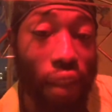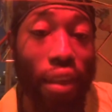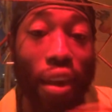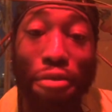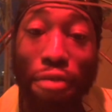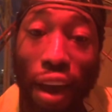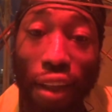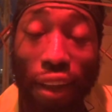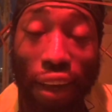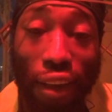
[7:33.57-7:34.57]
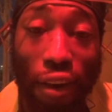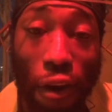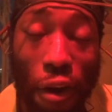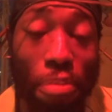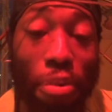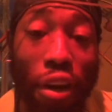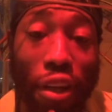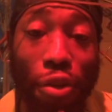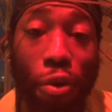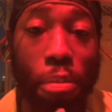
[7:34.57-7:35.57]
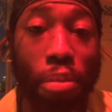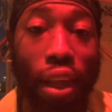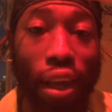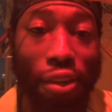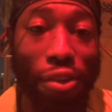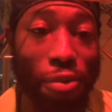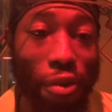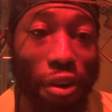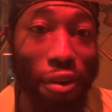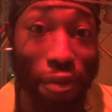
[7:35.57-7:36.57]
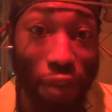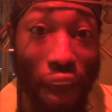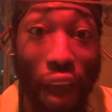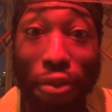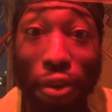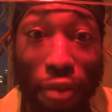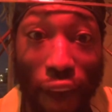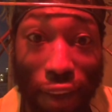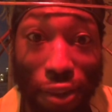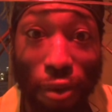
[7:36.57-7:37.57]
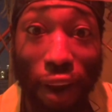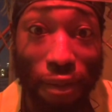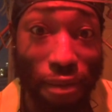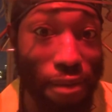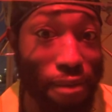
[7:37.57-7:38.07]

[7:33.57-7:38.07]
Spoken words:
They finally are put into a place where they have to fast, right?